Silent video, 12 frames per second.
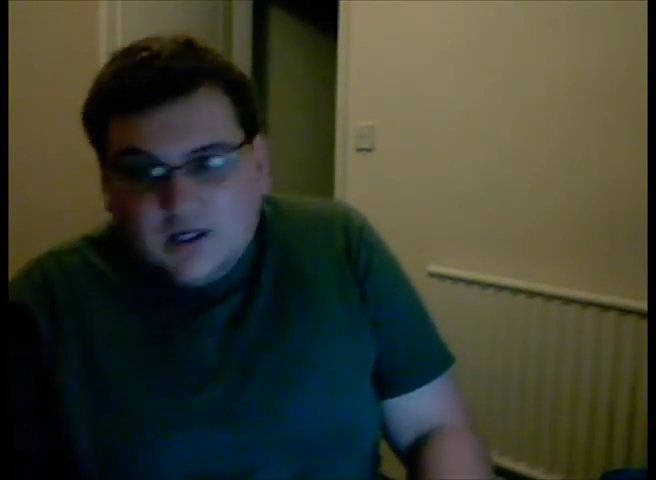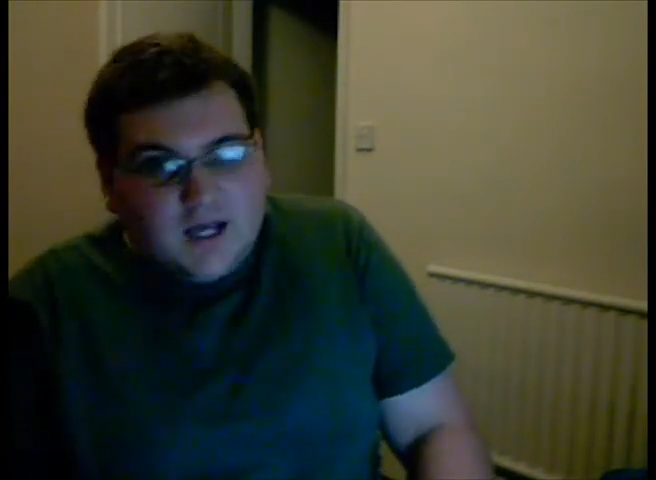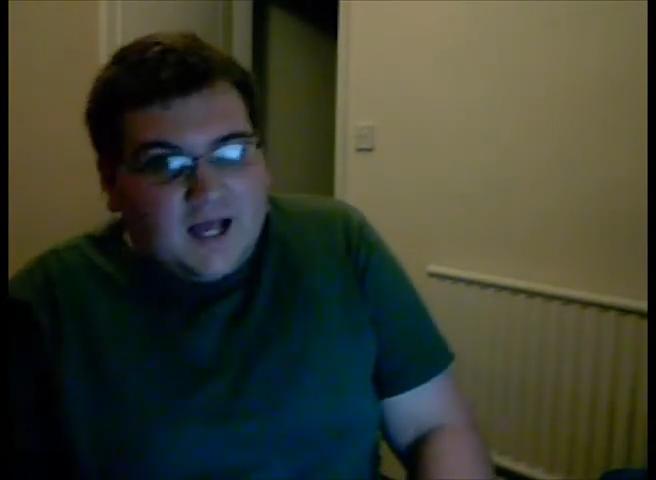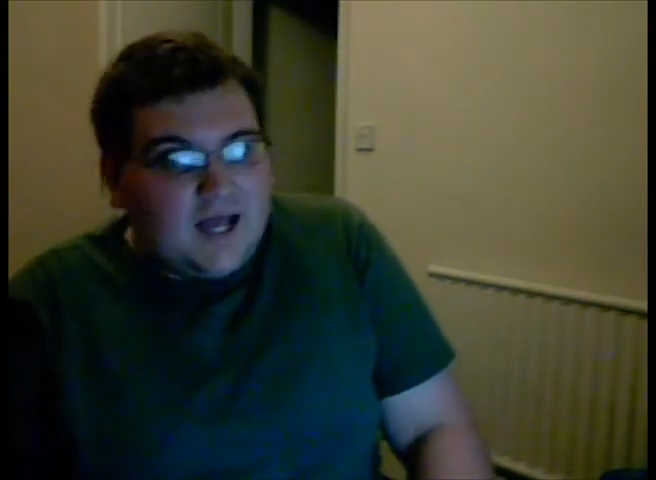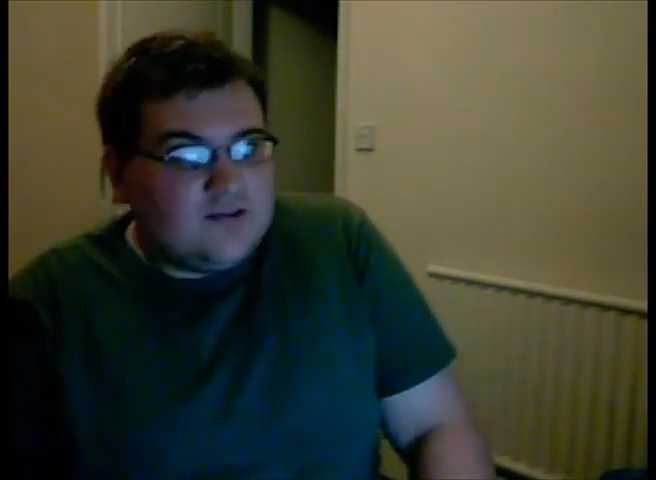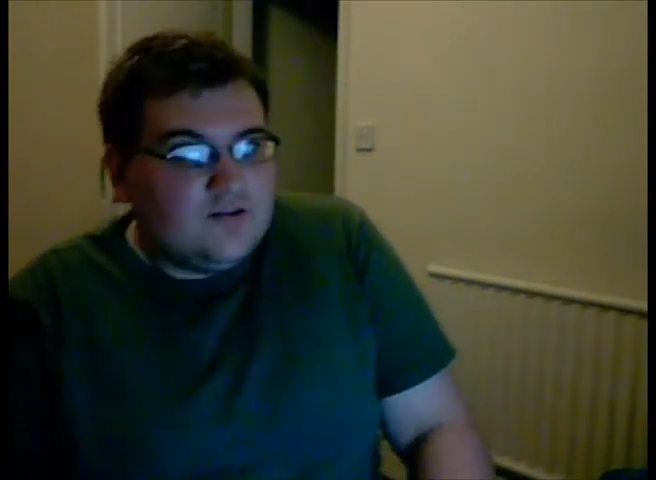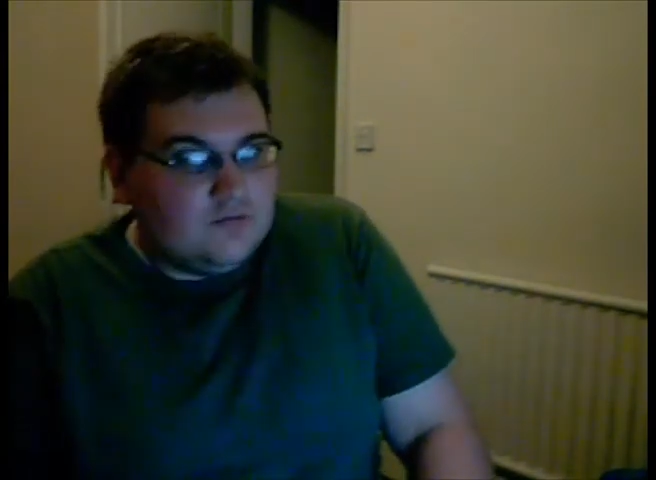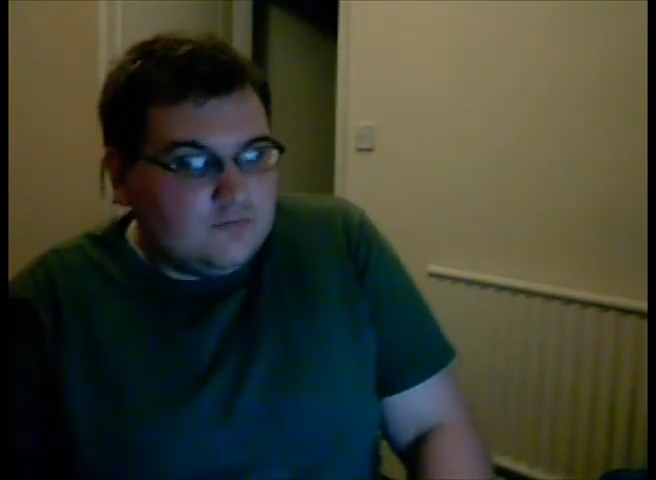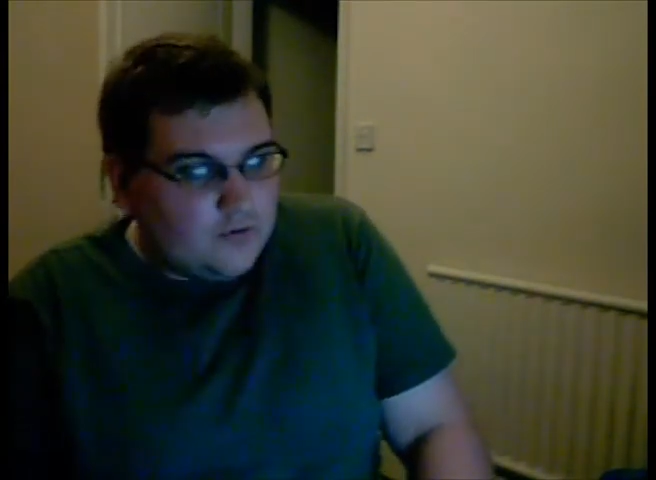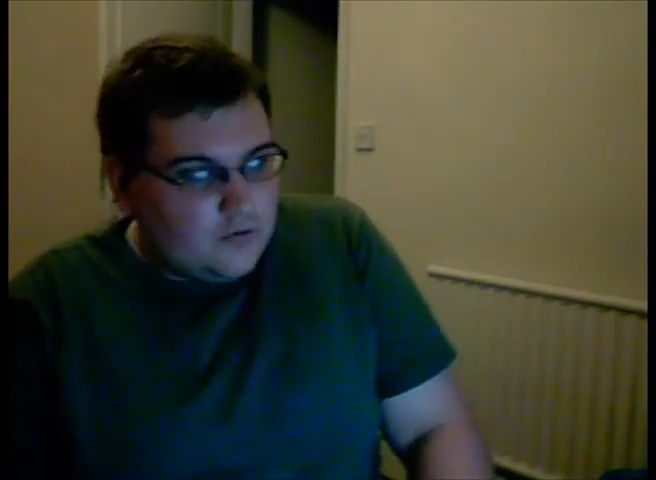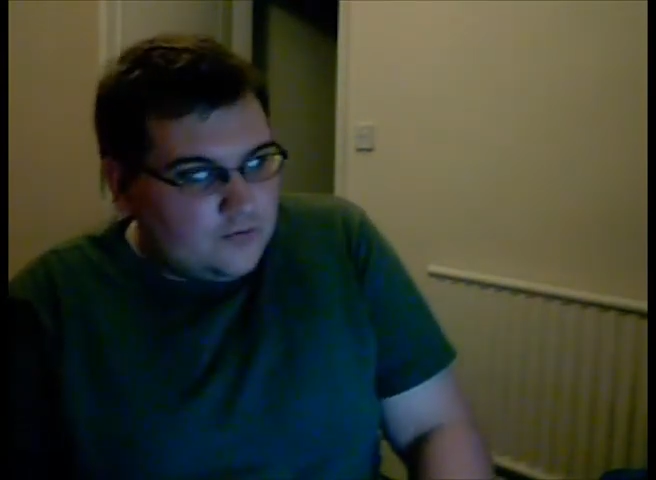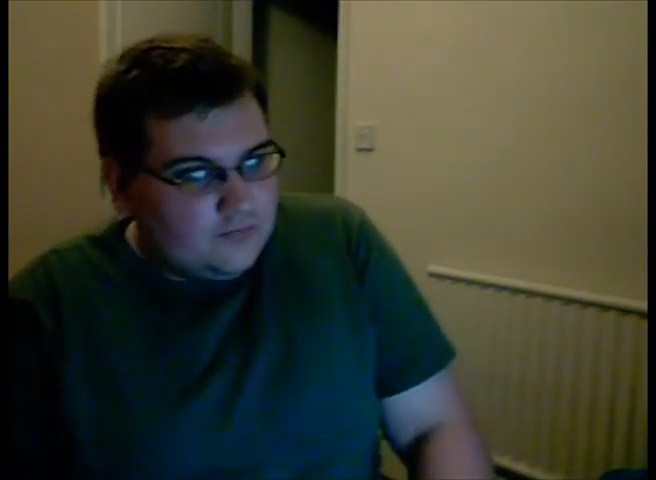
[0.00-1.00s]
At
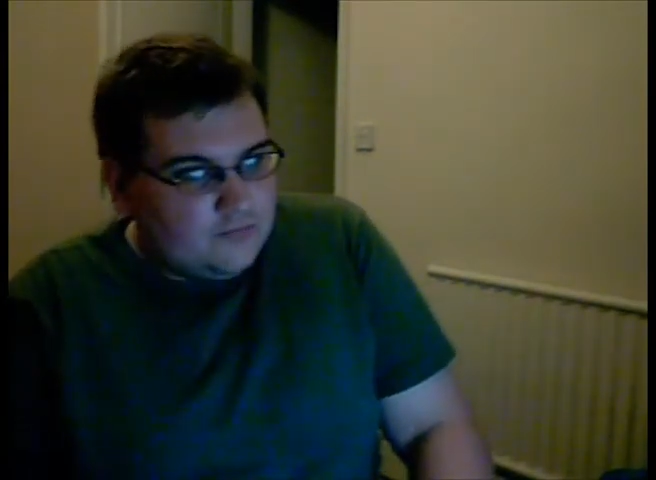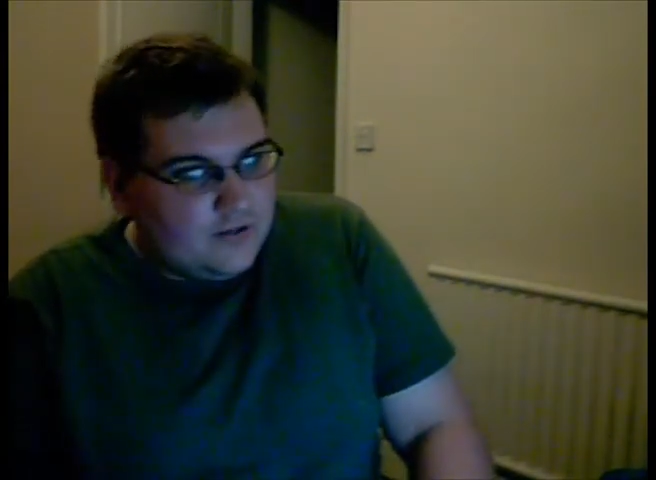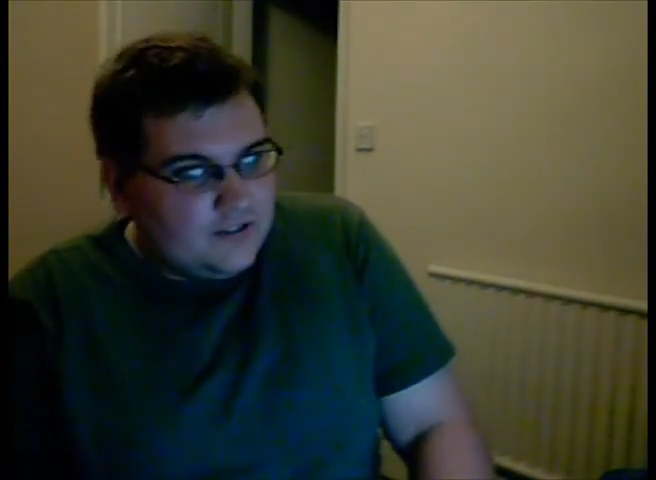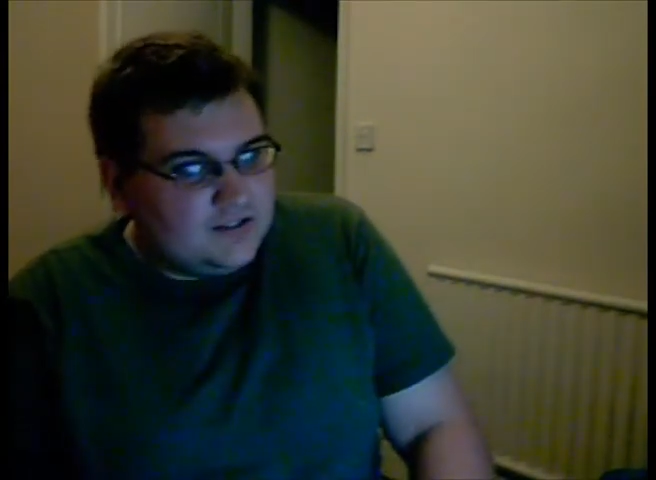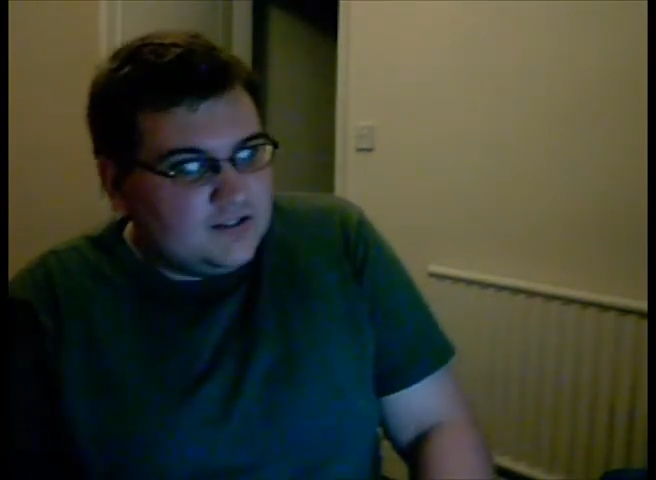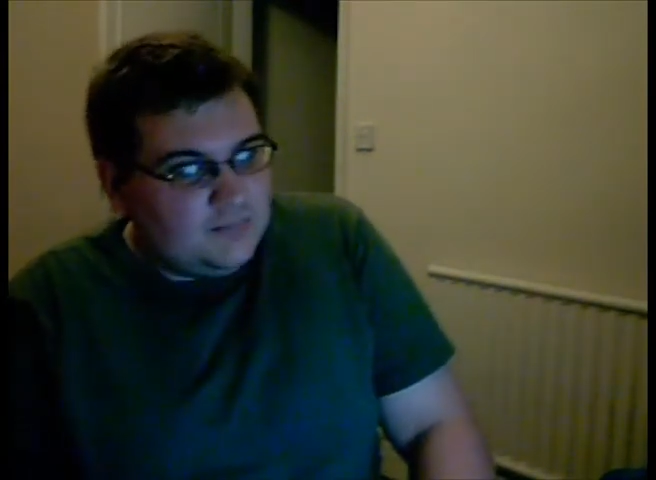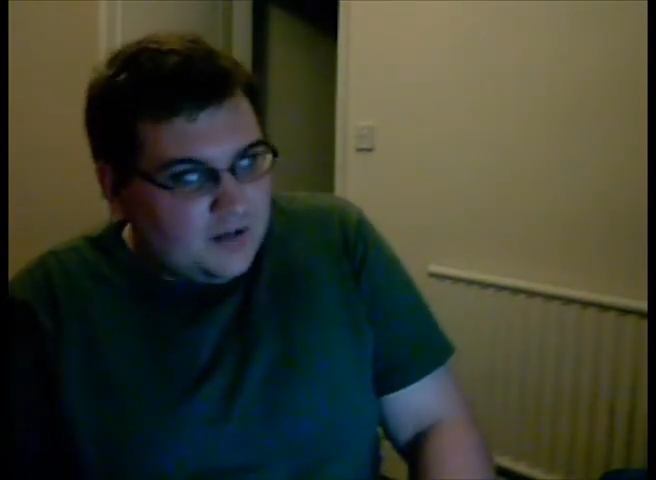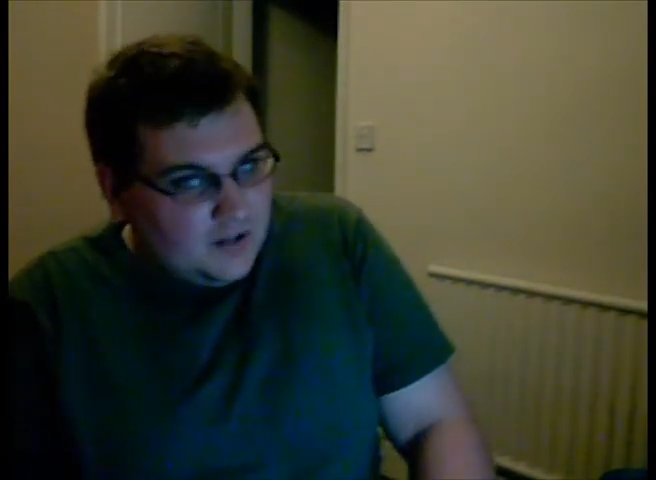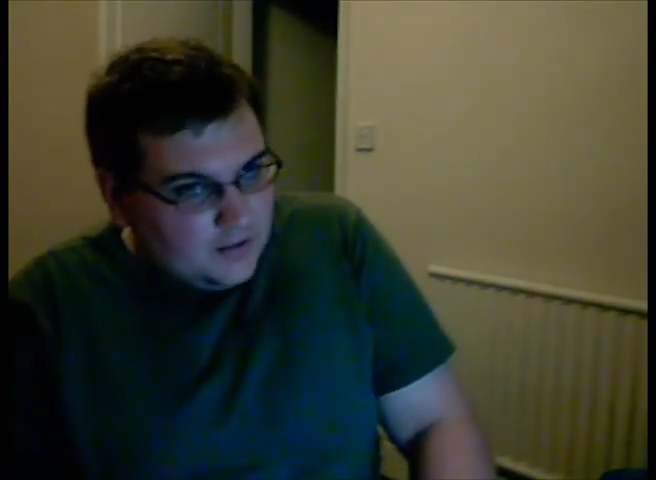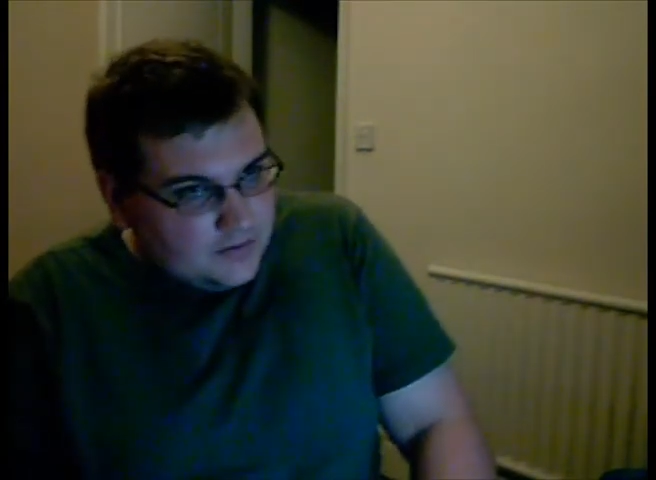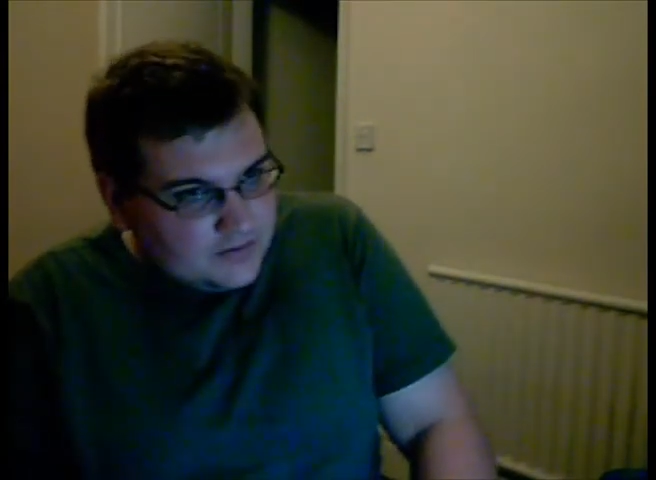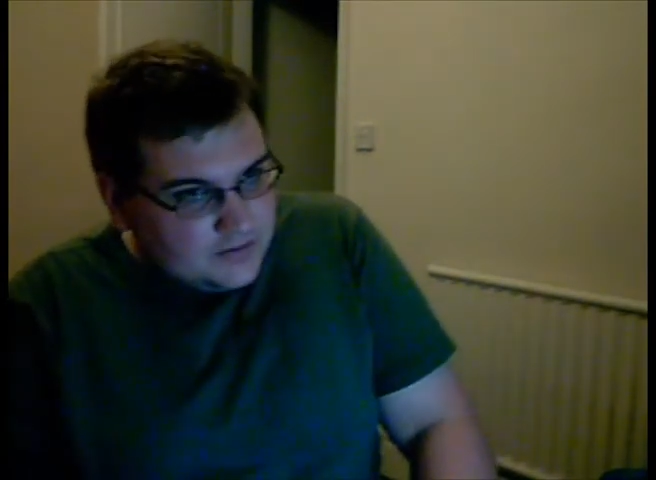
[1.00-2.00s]
Road Race
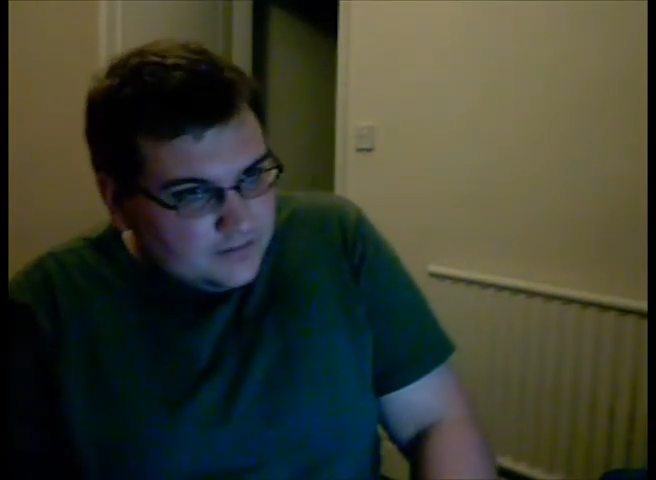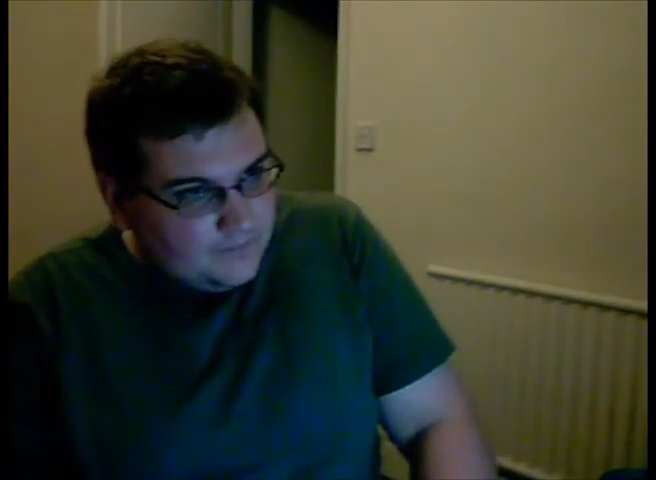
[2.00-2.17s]
Parts.